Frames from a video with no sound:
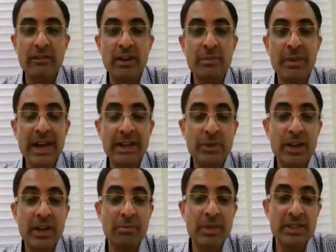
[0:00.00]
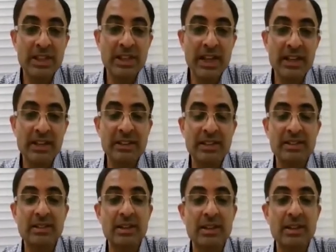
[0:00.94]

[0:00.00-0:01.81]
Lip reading: we may actually mistake this